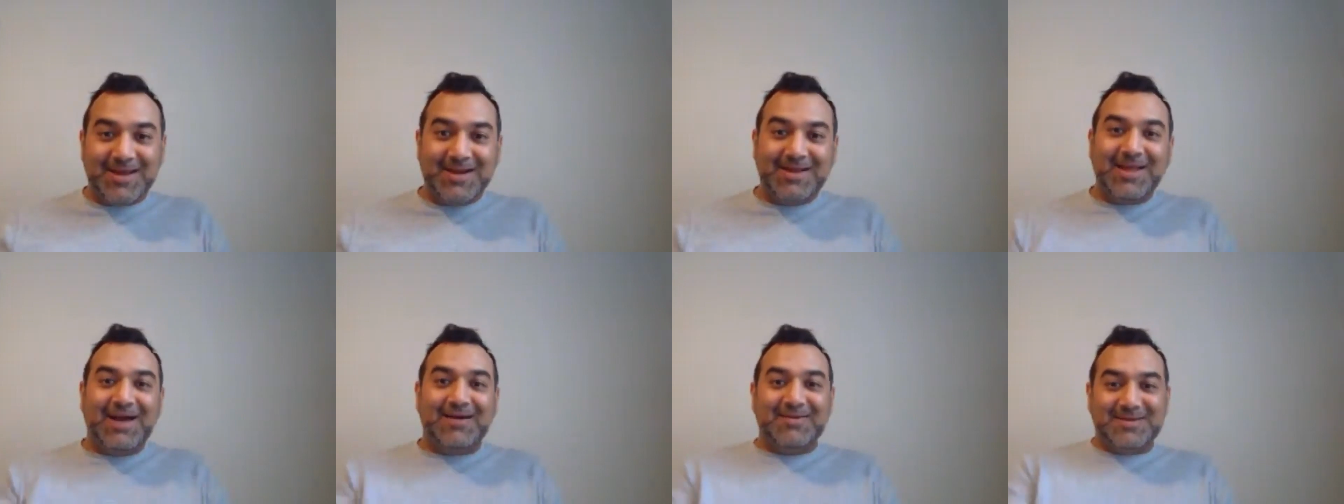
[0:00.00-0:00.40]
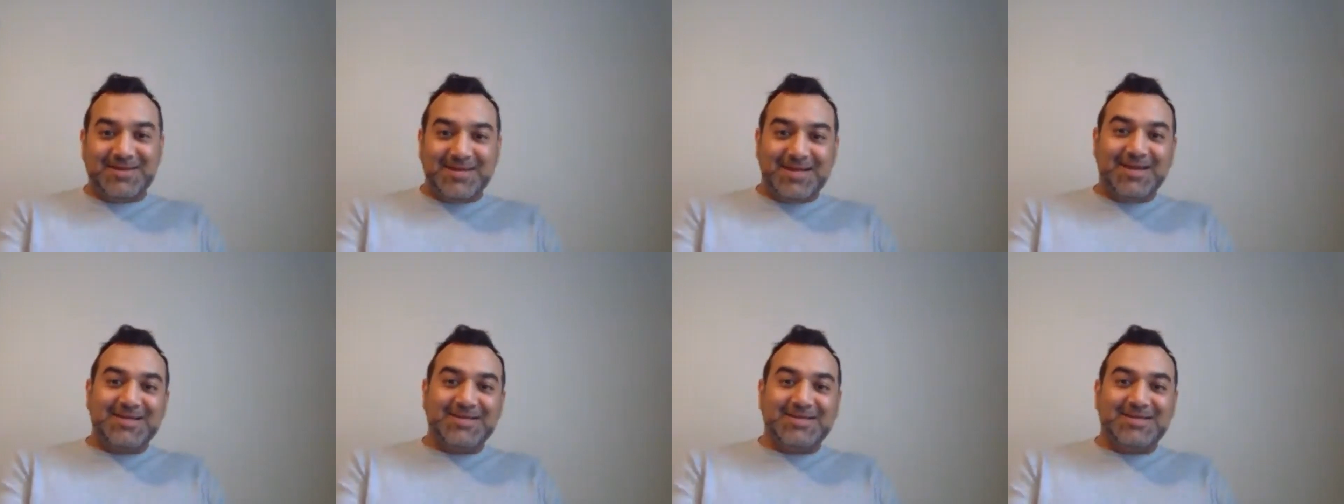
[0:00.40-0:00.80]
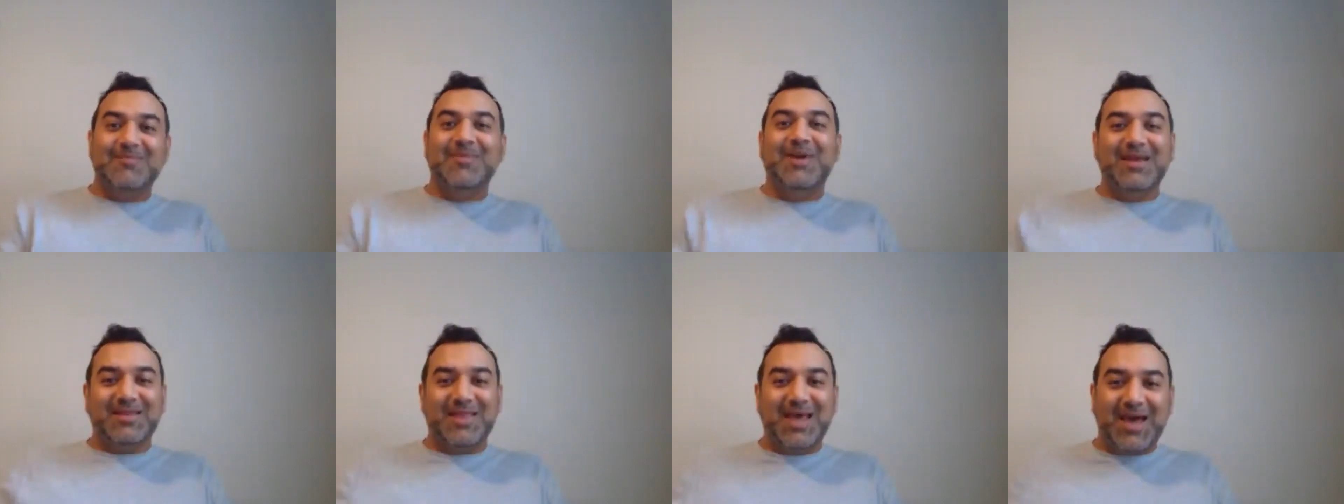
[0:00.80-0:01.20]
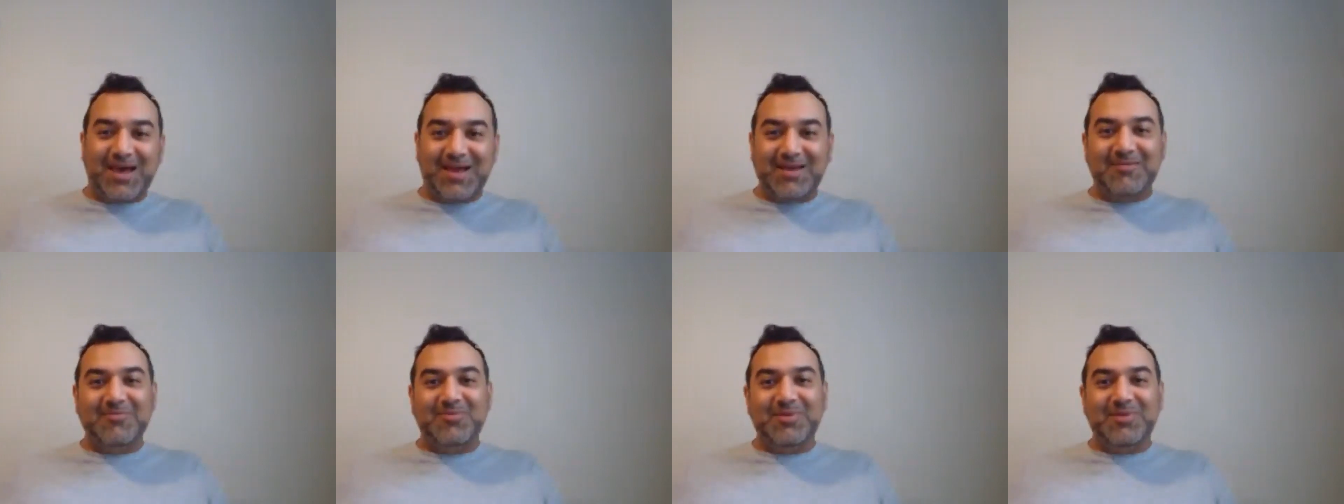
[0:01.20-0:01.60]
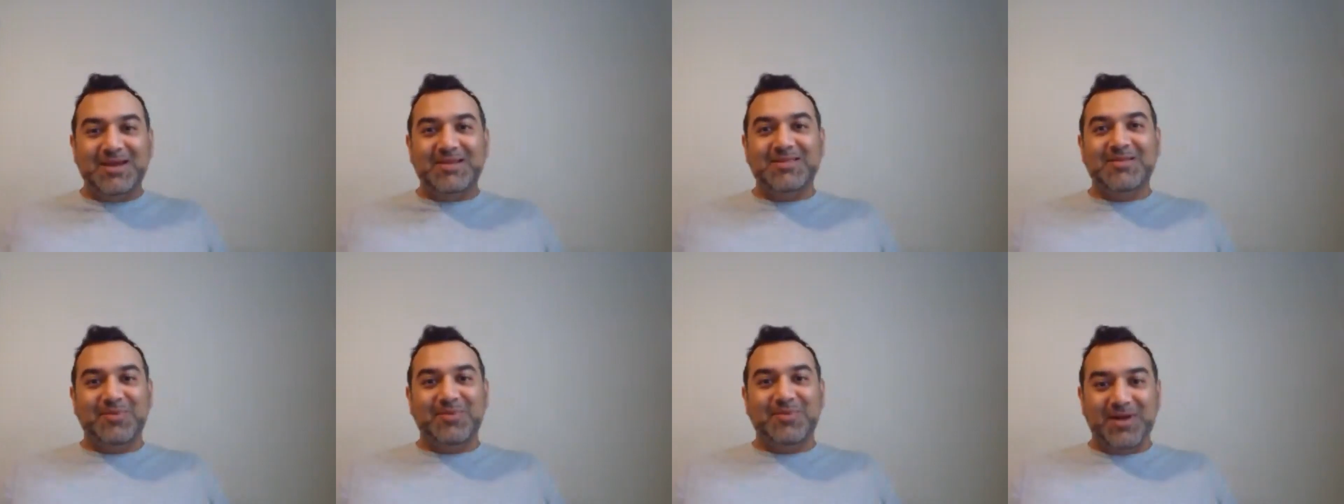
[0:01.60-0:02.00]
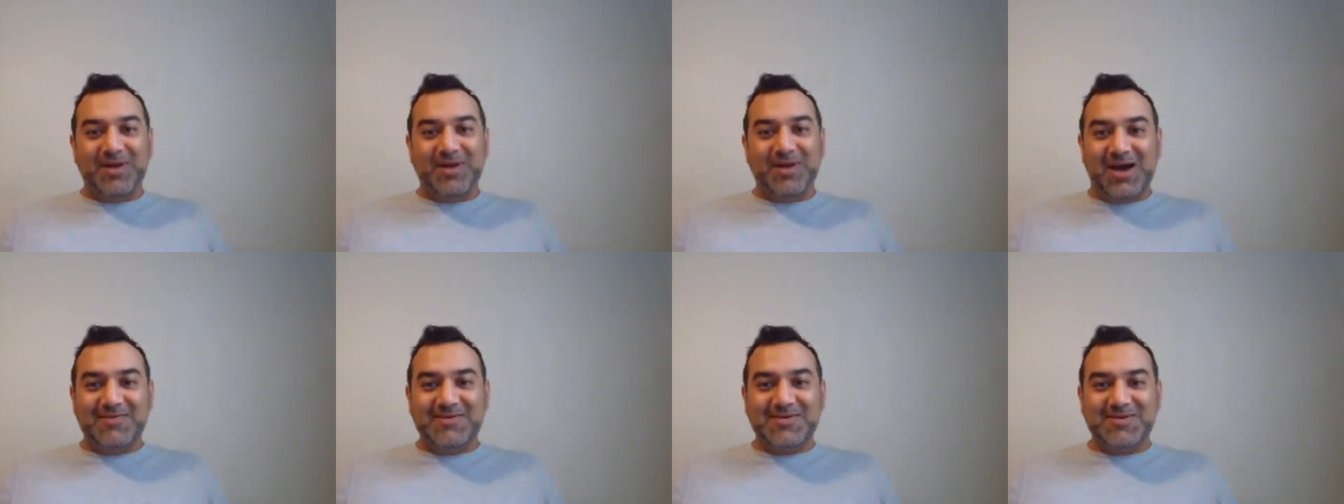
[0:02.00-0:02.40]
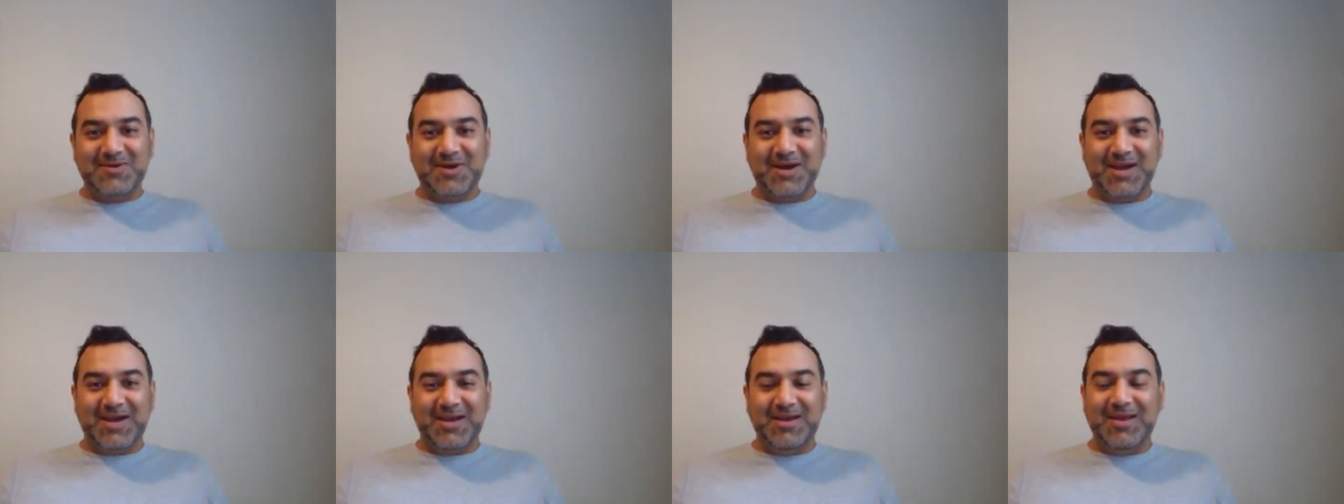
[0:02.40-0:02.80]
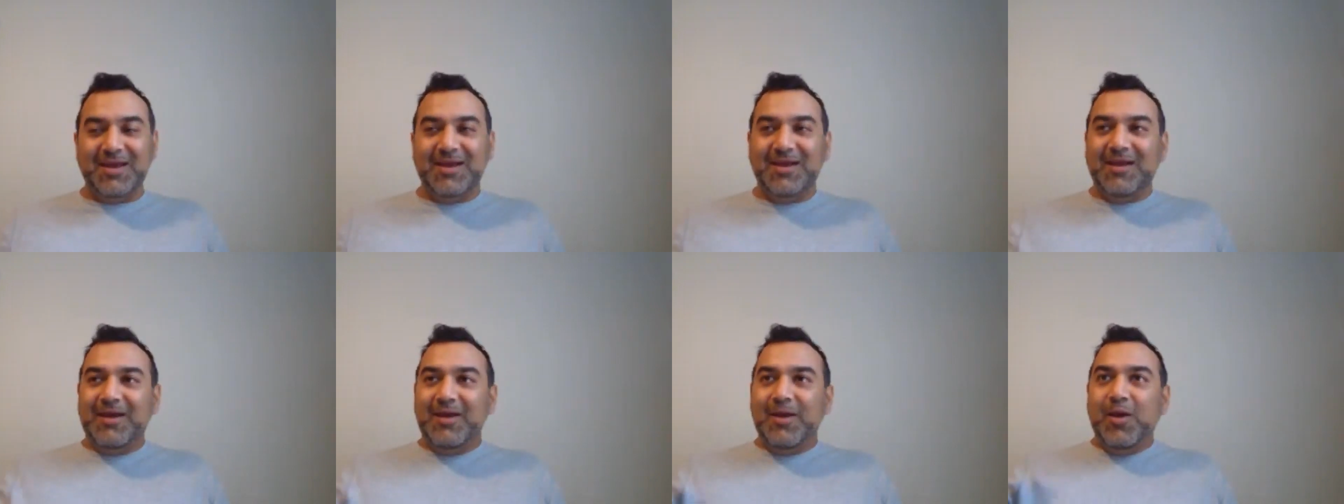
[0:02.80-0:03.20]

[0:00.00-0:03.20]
that allowed Diggs to make that play in the playoffs, right?